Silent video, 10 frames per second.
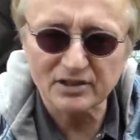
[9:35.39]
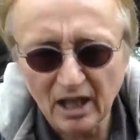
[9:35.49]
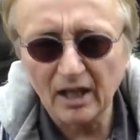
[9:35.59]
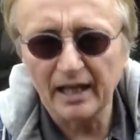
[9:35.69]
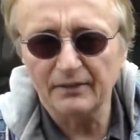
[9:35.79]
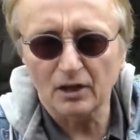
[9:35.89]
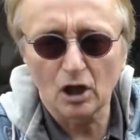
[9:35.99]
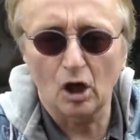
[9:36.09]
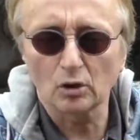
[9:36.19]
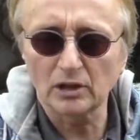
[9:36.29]
they'll have a
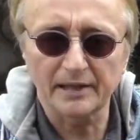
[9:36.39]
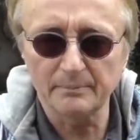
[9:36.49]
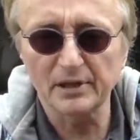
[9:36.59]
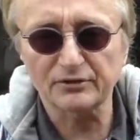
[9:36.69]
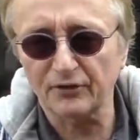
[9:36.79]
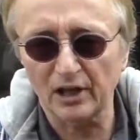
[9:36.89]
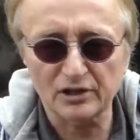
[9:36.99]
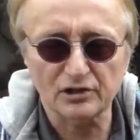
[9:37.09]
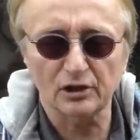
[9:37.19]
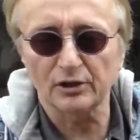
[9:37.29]
code like misfire
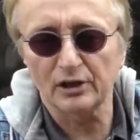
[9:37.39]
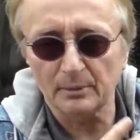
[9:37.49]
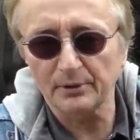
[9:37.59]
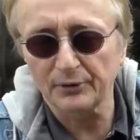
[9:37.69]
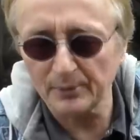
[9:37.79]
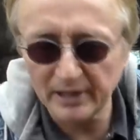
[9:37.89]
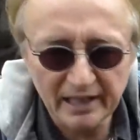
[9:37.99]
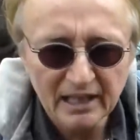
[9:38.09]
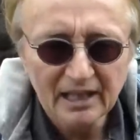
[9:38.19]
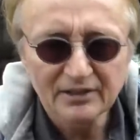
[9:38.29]
cylinder number three.